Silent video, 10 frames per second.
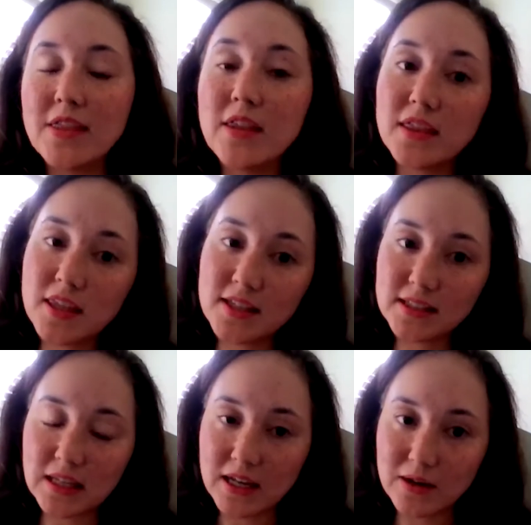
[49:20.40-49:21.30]
that
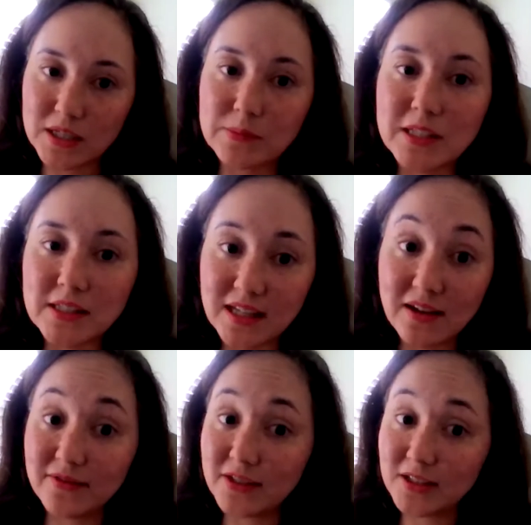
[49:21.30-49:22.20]
this item has been
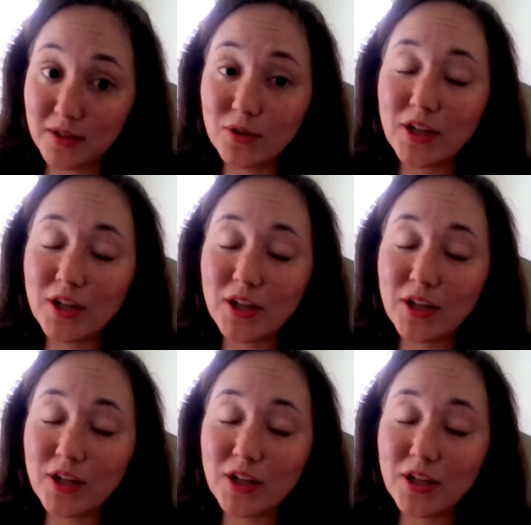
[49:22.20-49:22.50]
saved.